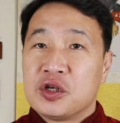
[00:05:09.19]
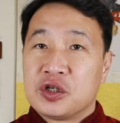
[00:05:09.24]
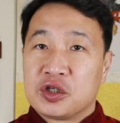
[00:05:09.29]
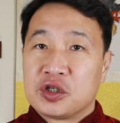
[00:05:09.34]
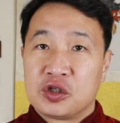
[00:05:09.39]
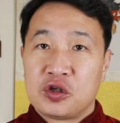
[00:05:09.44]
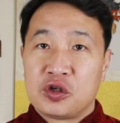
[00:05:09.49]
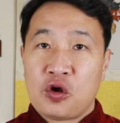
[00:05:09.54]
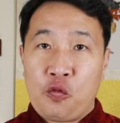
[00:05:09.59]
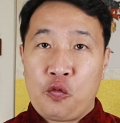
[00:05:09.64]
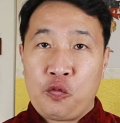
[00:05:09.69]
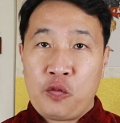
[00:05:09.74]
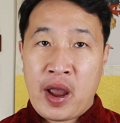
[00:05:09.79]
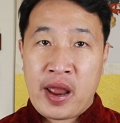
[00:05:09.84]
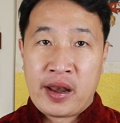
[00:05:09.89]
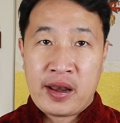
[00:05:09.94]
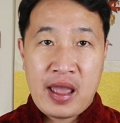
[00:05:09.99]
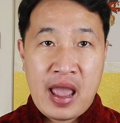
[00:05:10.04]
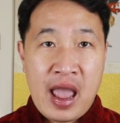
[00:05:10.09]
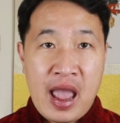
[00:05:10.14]
So
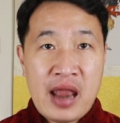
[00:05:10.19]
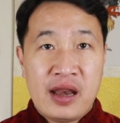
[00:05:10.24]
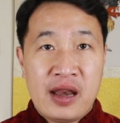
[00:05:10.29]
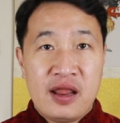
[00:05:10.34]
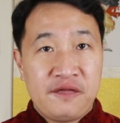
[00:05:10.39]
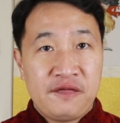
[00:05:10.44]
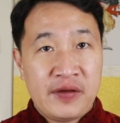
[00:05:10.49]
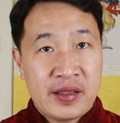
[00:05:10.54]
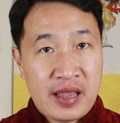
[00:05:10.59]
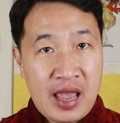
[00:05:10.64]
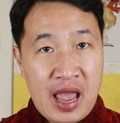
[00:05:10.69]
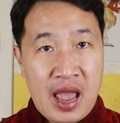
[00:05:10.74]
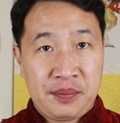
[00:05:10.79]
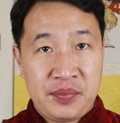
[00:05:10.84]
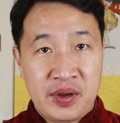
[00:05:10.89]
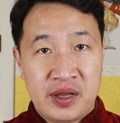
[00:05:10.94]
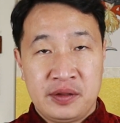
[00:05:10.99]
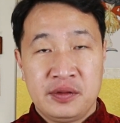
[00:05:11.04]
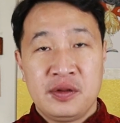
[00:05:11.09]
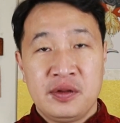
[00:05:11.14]
when anything
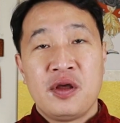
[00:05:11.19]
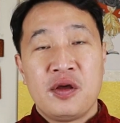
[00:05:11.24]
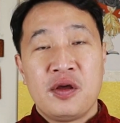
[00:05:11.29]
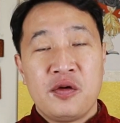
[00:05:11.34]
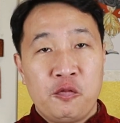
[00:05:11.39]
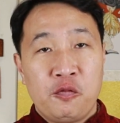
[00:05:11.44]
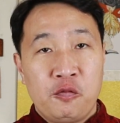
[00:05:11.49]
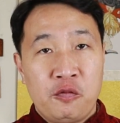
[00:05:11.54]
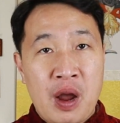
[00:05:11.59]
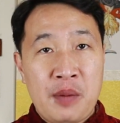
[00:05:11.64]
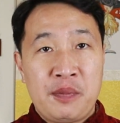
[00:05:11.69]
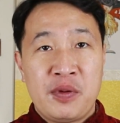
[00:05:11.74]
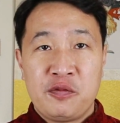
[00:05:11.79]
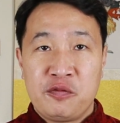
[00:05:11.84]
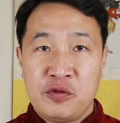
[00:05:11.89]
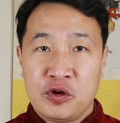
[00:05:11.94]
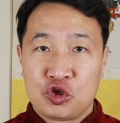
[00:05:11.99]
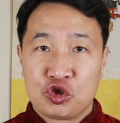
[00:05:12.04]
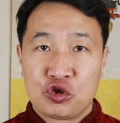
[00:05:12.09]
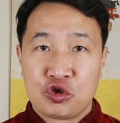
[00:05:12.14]
happens,
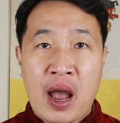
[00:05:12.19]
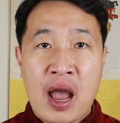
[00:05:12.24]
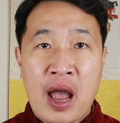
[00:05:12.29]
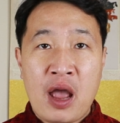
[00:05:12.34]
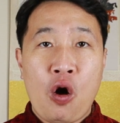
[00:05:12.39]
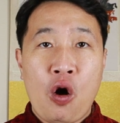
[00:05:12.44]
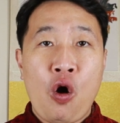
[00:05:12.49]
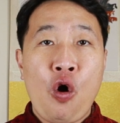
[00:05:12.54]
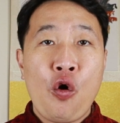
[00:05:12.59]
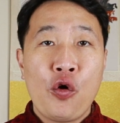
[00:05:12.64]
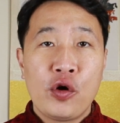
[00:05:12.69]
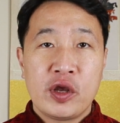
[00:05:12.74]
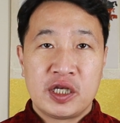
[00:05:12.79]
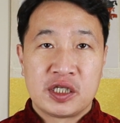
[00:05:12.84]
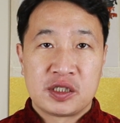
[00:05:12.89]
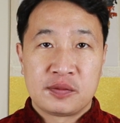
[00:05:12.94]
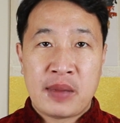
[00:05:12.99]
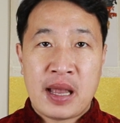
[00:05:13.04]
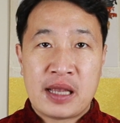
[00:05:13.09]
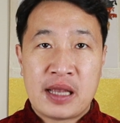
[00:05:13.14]
Rabbit will try all
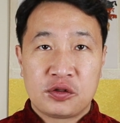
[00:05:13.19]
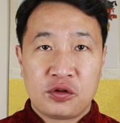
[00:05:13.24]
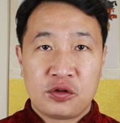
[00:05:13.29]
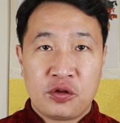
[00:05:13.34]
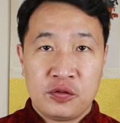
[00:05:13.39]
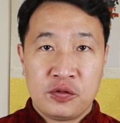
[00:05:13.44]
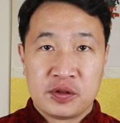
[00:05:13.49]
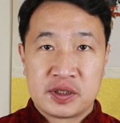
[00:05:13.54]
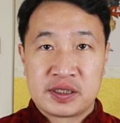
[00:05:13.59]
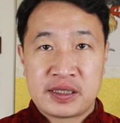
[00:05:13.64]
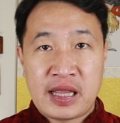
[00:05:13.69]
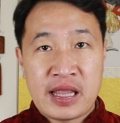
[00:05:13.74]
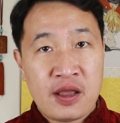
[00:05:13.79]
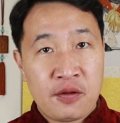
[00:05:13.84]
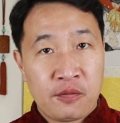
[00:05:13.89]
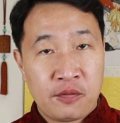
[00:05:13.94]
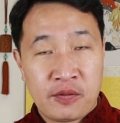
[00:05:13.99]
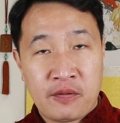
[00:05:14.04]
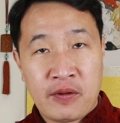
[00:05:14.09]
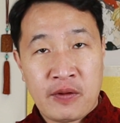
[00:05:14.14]
his best to stay
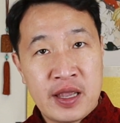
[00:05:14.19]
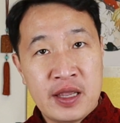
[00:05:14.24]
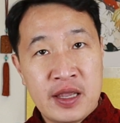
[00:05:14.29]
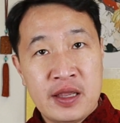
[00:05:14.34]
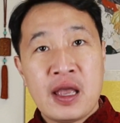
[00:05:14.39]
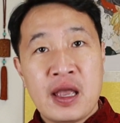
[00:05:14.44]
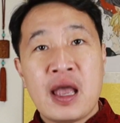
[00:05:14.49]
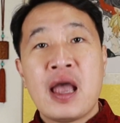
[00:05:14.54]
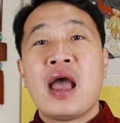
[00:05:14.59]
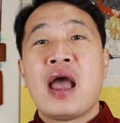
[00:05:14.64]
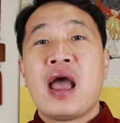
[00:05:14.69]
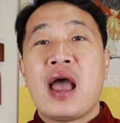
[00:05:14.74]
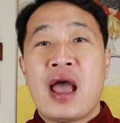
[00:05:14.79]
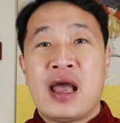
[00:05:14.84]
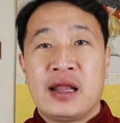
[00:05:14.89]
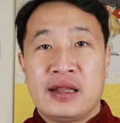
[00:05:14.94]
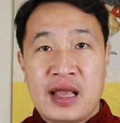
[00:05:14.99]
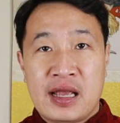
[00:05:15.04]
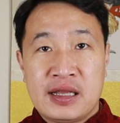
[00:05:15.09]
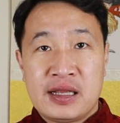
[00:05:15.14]
away
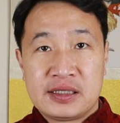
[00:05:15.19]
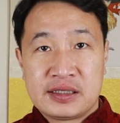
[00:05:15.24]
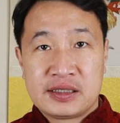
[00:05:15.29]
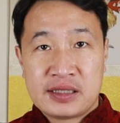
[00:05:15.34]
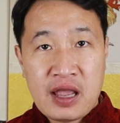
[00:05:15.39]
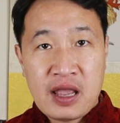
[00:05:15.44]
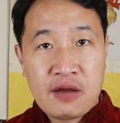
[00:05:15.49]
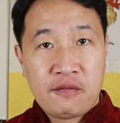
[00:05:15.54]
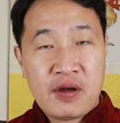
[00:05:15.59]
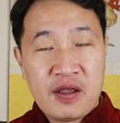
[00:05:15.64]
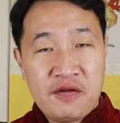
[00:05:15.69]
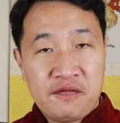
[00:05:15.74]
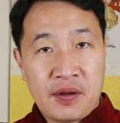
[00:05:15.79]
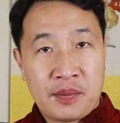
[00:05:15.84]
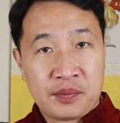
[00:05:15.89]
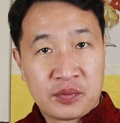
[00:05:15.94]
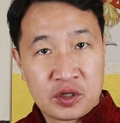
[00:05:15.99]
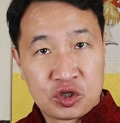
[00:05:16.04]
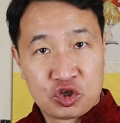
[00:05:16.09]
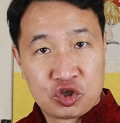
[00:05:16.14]
and then stay away
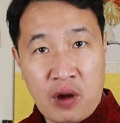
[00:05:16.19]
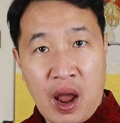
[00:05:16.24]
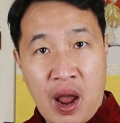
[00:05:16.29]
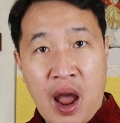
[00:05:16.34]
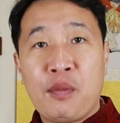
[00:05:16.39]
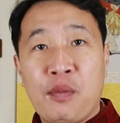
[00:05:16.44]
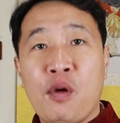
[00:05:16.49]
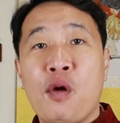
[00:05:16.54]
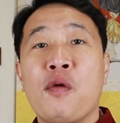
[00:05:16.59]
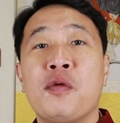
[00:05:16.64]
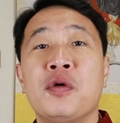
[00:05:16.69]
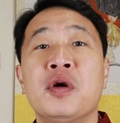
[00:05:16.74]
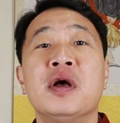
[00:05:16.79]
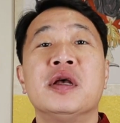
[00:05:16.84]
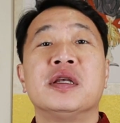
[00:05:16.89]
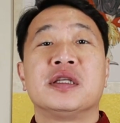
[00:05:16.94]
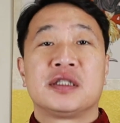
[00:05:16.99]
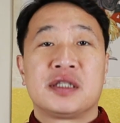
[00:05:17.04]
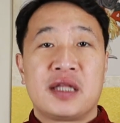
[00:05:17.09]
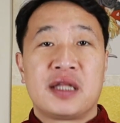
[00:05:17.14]
from the trouble,
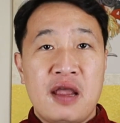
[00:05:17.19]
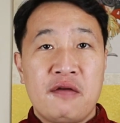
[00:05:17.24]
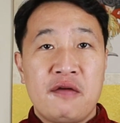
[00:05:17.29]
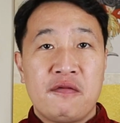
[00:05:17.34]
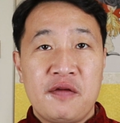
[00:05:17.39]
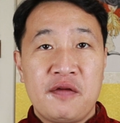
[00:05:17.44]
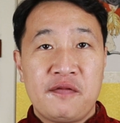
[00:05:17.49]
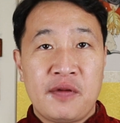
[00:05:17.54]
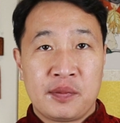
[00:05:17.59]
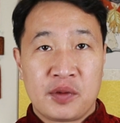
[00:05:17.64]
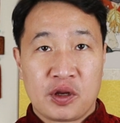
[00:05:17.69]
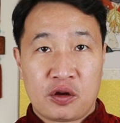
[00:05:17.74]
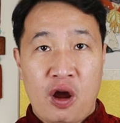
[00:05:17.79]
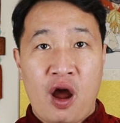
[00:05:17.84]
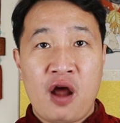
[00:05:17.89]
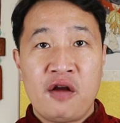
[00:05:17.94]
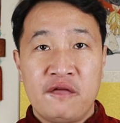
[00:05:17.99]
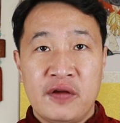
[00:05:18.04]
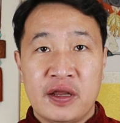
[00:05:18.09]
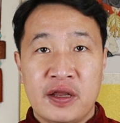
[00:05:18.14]
stay away from the
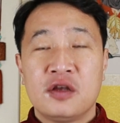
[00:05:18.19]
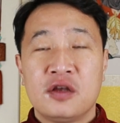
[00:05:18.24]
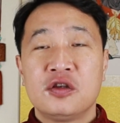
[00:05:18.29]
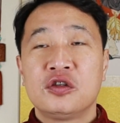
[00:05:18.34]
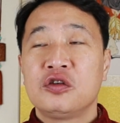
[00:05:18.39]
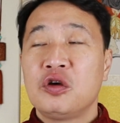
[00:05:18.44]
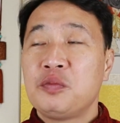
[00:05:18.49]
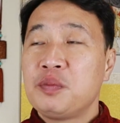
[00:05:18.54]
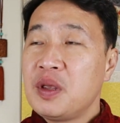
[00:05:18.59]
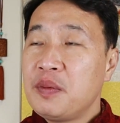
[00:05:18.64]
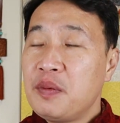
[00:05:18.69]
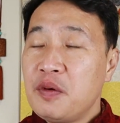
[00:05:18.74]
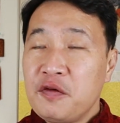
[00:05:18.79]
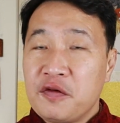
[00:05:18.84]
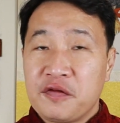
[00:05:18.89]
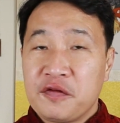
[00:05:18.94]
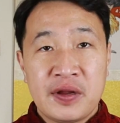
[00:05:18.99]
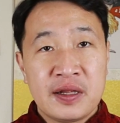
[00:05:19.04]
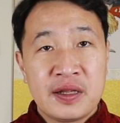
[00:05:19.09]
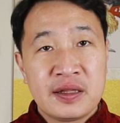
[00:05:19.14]
conflict. So people
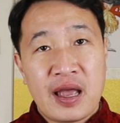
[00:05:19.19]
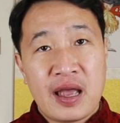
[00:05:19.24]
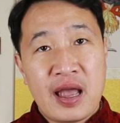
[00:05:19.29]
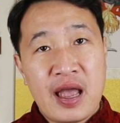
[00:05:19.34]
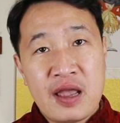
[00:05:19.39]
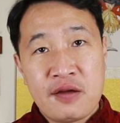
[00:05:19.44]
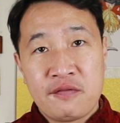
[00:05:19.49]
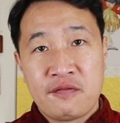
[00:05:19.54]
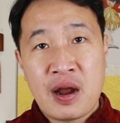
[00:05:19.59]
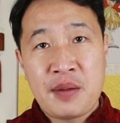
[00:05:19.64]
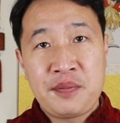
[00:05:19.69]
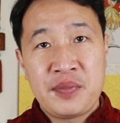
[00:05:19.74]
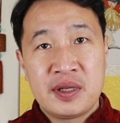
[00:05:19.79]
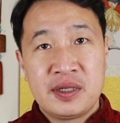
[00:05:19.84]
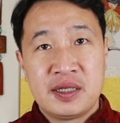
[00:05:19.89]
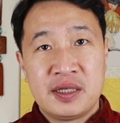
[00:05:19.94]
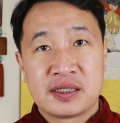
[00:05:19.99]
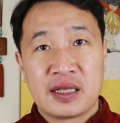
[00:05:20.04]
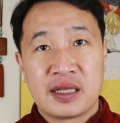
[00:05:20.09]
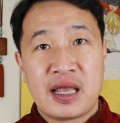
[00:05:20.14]
will think that, hey,
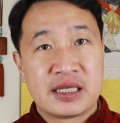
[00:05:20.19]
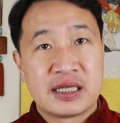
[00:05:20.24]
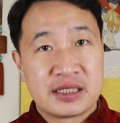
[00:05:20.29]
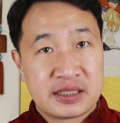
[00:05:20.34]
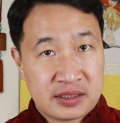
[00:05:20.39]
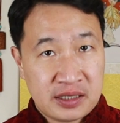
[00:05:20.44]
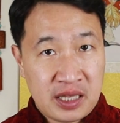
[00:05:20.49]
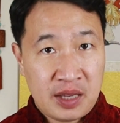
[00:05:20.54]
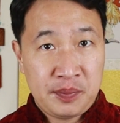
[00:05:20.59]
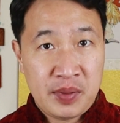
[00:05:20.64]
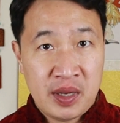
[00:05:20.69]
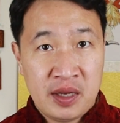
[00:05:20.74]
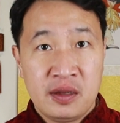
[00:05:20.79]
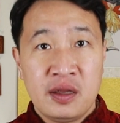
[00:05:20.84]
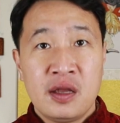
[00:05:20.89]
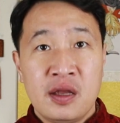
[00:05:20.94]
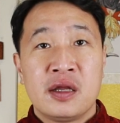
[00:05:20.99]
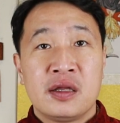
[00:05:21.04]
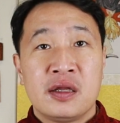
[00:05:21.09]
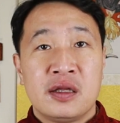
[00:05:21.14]
Rabbit is escaping
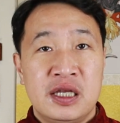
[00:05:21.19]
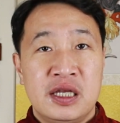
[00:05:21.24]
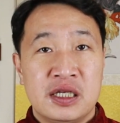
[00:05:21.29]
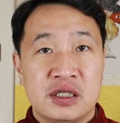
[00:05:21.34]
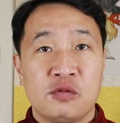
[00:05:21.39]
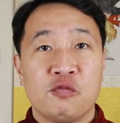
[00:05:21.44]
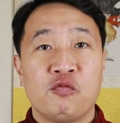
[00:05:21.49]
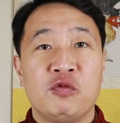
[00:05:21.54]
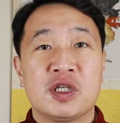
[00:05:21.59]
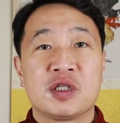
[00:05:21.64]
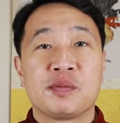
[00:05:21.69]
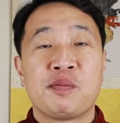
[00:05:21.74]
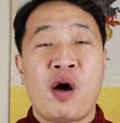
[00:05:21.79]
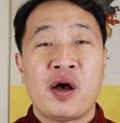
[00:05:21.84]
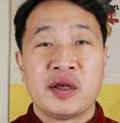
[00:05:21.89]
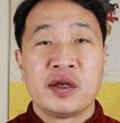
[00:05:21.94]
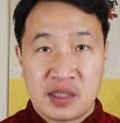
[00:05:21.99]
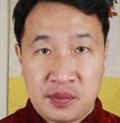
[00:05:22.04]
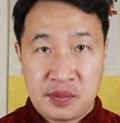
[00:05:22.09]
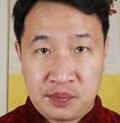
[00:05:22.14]
his
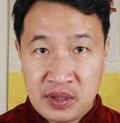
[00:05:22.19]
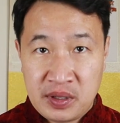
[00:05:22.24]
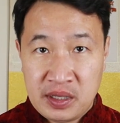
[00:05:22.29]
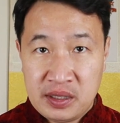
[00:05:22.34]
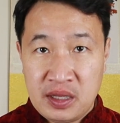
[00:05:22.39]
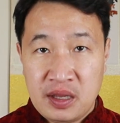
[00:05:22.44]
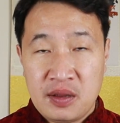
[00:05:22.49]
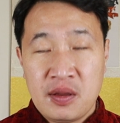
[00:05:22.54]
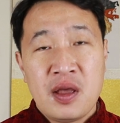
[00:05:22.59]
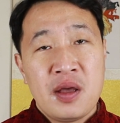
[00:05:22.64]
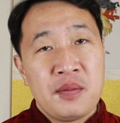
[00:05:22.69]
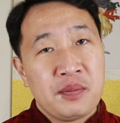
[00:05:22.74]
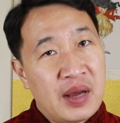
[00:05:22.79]
responsibility.